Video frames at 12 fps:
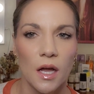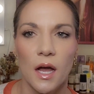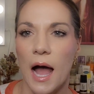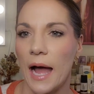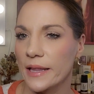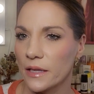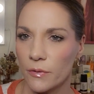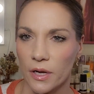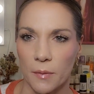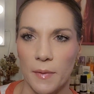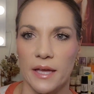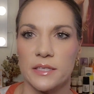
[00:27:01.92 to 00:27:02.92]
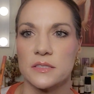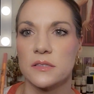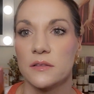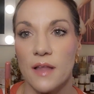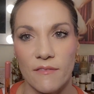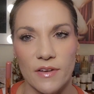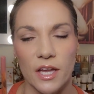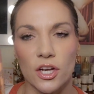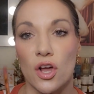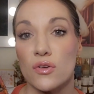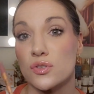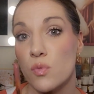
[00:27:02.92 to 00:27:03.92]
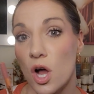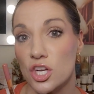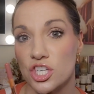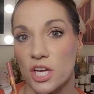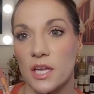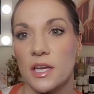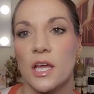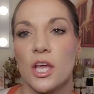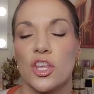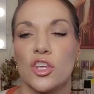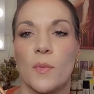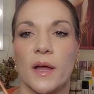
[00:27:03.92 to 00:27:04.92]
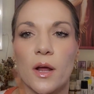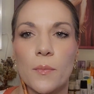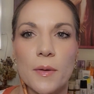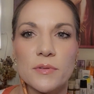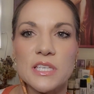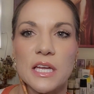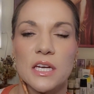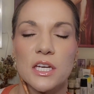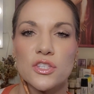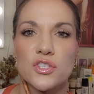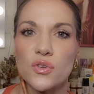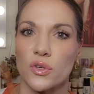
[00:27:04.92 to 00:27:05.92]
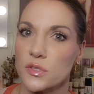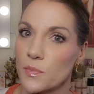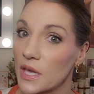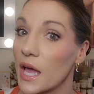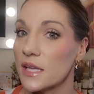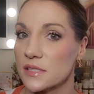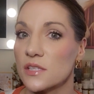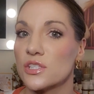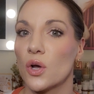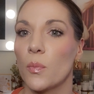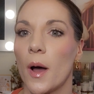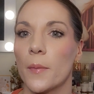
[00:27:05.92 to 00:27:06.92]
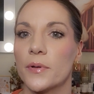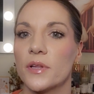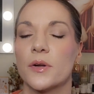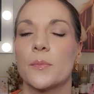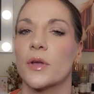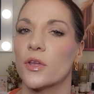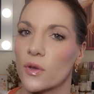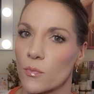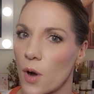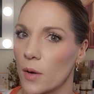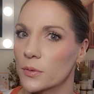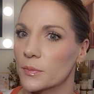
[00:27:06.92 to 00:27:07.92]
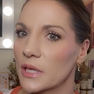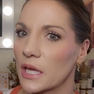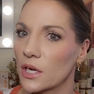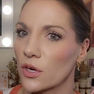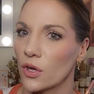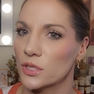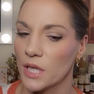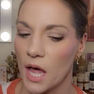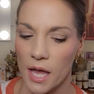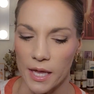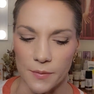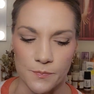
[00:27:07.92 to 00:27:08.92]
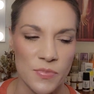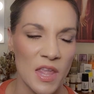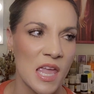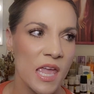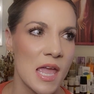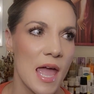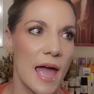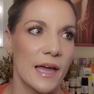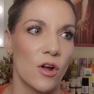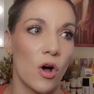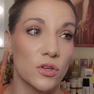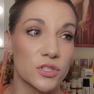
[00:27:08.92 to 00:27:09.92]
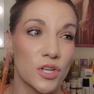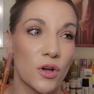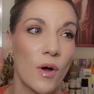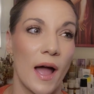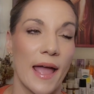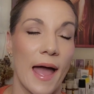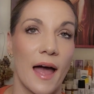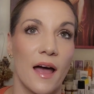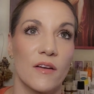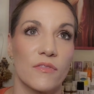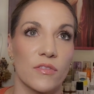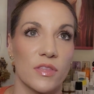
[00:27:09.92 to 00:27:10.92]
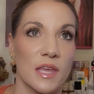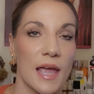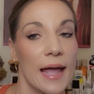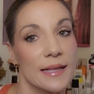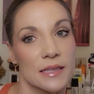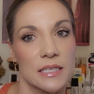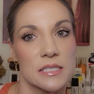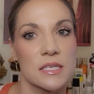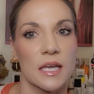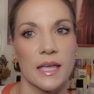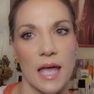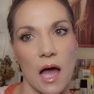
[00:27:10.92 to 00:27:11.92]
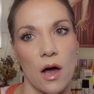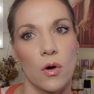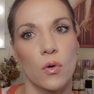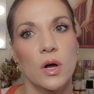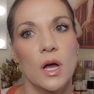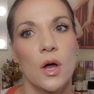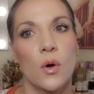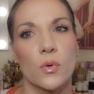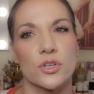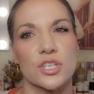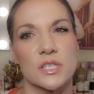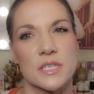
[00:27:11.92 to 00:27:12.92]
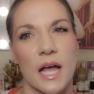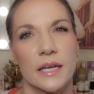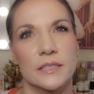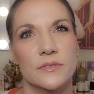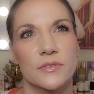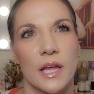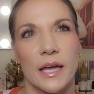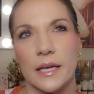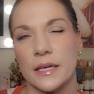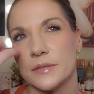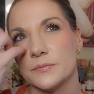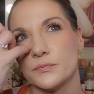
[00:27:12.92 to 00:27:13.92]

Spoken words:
Highly recommend. Love it. Go swatch it. You might not be able to get it in stores because it's so popular, but you can probably get it online. And also I have the Endless Cacao, which is kind of like